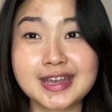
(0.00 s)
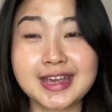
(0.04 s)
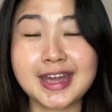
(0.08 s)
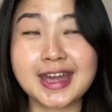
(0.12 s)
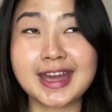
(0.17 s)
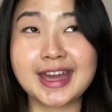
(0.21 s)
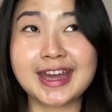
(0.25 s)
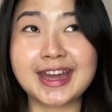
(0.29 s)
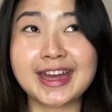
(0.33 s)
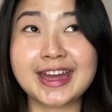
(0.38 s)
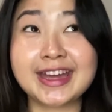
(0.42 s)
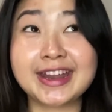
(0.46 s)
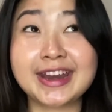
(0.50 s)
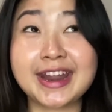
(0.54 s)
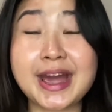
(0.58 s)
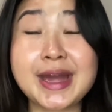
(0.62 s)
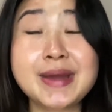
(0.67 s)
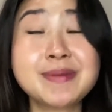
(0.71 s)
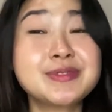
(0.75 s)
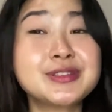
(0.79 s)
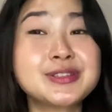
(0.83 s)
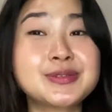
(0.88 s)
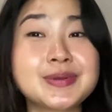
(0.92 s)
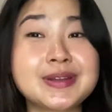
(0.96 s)
And
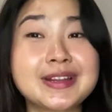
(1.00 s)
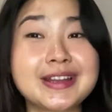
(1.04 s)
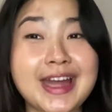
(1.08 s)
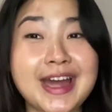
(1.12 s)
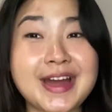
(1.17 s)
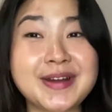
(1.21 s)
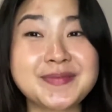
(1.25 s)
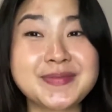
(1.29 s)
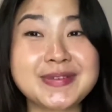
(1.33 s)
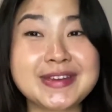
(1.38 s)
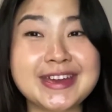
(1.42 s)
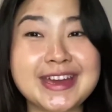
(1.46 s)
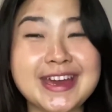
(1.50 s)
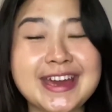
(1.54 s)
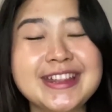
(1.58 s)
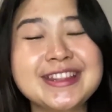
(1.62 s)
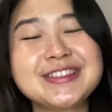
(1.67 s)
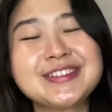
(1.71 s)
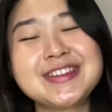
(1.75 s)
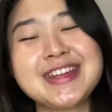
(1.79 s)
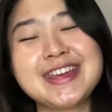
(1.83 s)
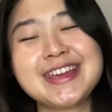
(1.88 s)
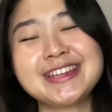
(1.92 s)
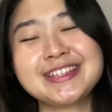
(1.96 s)
I'm just really happy,
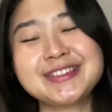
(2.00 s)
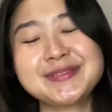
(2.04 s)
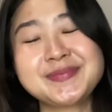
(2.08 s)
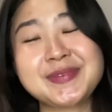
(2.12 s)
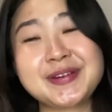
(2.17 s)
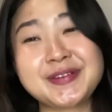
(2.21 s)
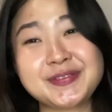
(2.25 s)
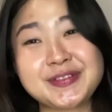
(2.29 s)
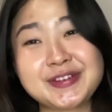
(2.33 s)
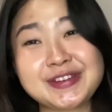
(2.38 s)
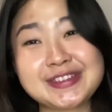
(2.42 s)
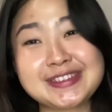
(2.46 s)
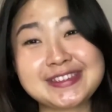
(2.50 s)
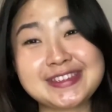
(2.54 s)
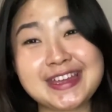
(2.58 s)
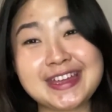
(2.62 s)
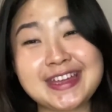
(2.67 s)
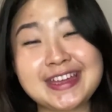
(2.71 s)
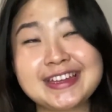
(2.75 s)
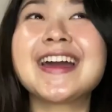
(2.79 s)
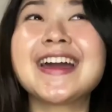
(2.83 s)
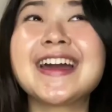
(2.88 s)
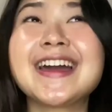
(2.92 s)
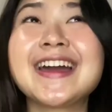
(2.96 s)
and today is my first
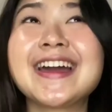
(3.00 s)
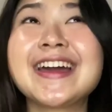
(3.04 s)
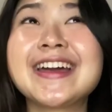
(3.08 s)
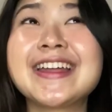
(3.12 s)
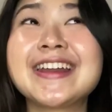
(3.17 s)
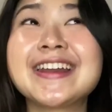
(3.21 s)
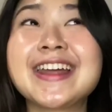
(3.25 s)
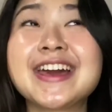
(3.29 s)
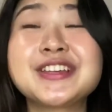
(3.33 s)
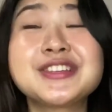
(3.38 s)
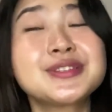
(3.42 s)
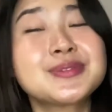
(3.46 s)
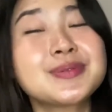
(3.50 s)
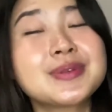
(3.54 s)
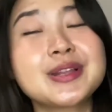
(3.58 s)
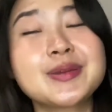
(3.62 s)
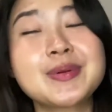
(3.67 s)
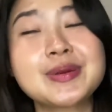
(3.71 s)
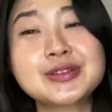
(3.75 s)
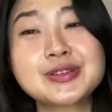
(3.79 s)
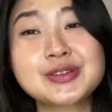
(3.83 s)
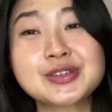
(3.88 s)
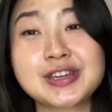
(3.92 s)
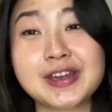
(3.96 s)
day and I just really
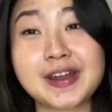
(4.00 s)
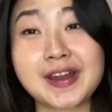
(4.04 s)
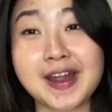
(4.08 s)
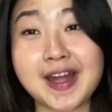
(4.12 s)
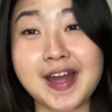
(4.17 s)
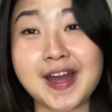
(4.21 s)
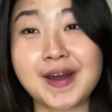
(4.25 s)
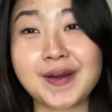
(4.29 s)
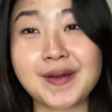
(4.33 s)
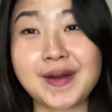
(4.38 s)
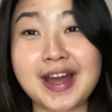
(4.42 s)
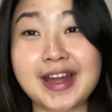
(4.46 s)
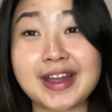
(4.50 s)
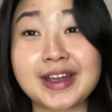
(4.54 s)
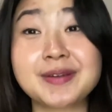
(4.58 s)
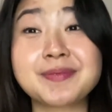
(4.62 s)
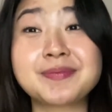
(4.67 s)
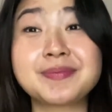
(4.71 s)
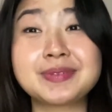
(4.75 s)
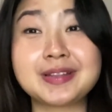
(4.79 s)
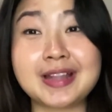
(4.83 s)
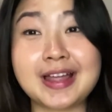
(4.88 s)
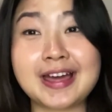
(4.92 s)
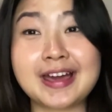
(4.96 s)
want to share how I
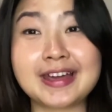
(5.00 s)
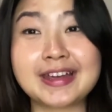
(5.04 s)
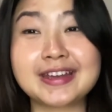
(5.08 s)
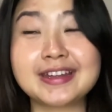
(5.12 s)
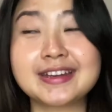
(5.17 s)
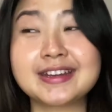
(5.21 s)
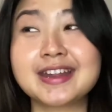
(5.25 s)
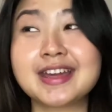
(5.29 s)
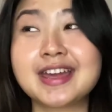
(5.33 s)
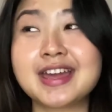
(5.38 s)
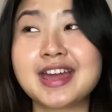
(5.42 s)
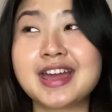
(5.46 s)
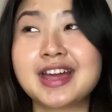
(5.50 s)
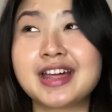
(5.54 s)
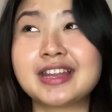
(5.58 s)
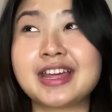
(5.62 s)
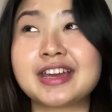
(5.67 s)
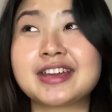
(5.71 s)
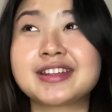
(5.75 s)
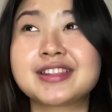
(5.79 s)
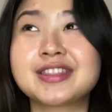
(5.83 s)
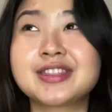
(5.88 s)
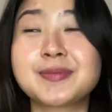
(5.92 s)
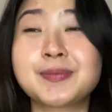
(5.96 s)
applied,
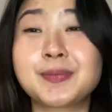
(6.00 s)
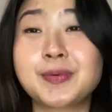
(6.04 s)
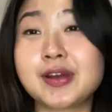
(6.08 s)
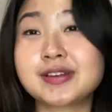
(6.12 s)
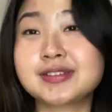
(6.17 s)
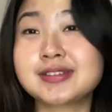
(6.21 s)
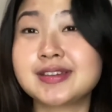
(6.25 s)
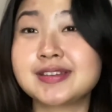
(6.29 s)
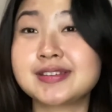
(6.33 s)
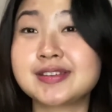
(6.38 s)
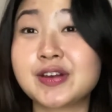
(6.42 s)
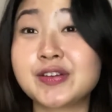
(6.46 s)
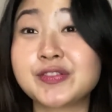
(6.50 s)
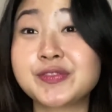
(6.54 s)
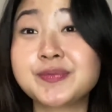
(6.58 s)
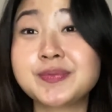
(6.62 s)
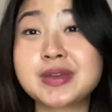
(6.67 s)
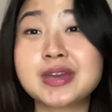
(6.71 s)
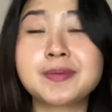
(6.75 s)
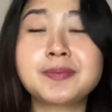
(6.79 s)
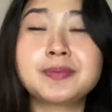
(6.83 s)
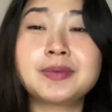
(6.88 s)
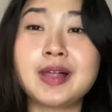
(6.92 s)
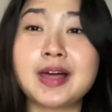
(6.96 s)
like the process of
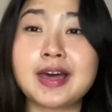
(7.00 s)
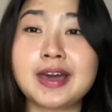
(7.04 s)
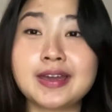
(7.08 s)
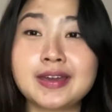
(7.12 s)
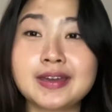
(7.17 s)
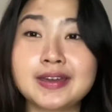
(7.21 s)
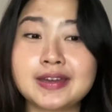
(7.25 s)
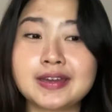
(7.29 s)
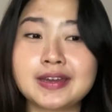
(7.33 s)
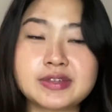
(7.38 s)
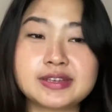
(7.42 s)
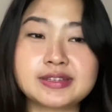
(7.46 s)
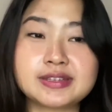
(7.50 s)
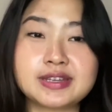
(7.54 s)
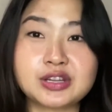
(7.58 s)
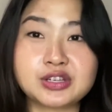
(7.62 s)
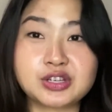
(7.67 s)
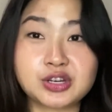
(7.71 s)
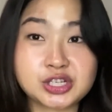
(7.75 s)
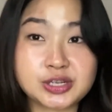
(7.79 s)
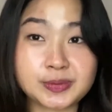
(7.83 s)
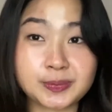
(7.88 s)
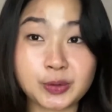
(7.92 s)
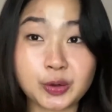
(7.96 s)
me applying this
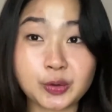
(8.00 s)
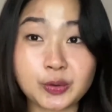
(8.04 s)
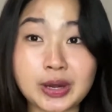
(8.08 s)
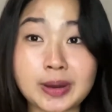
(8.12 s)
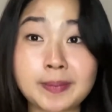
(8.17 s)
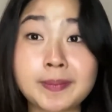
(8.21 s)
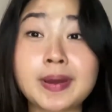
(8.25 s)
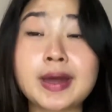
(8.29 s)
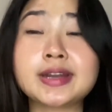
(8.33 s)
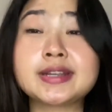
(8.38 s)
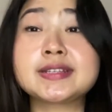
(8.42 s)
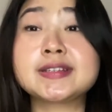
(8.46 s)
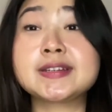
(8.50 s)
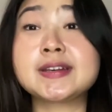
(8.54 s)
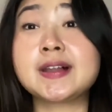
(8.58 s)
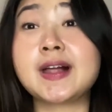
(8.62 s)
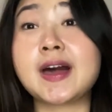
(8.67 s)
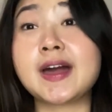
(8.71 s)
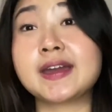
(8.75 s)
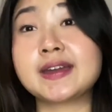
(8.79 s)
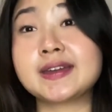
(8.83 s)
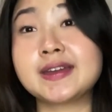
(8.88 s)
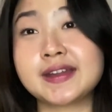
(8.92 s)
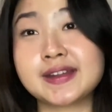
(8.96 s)
internship program until
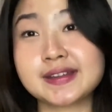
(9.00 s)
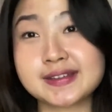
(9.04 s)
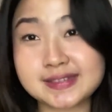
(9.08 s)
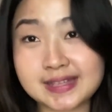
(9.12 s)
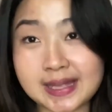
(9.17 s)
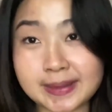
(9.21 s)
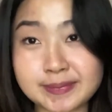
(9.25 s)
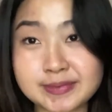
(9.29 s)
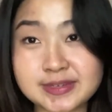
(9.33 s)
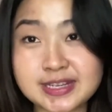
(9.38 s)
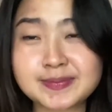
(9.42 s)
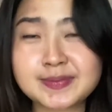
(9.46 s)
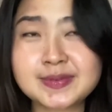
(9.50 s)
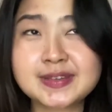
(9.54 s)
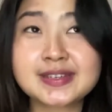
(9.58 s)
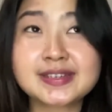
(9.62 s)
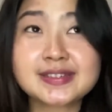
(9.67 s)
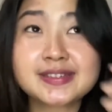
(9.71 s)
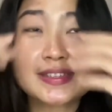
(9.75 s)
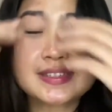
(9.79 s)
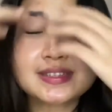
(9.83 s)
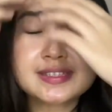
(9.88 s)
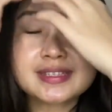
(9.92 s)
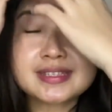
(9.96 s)
I got accepted,
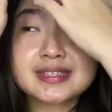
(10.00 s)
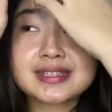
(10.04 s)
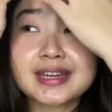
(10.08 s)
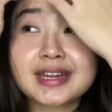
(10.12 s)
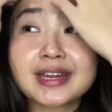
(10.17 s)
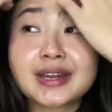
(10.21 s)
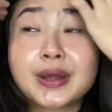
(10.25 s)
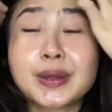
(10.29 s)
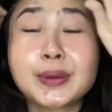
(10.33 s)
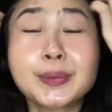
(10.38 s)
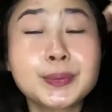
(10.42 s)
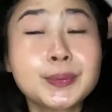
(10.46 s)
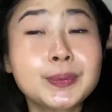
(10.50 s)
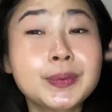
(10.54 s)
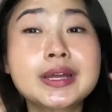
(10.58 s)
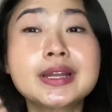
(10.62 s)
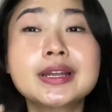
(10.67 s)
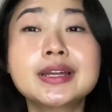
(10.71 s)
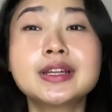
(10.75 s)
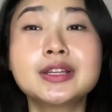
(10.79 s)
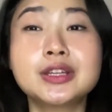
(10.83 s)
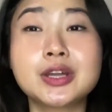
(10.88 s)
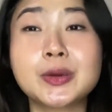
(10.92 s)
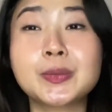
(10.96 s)
because it's a
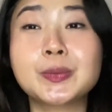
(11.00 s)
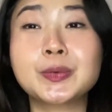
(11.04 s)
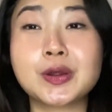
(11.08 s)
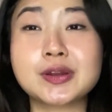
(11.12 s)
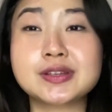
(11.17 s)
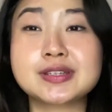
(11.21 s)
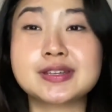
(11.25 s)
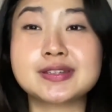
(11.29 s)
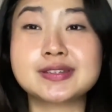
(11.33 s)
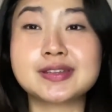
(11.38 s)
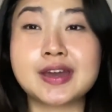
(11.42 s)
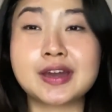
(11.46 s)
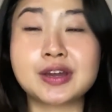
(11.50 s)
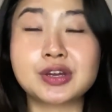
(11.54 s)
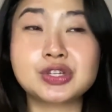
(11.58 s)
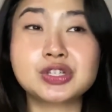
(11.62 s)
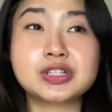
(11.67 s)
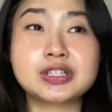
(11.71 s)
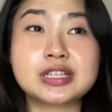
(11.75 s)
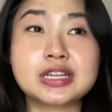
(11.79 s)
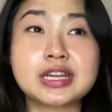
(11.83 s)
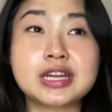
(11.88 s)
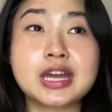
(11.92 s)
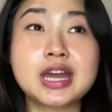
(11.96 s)
really long process
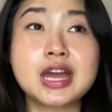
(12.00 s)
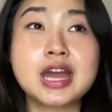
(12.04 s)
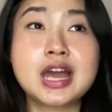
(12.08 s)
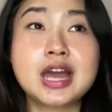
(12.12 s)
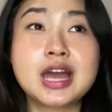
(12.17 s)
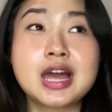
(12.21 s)
actually.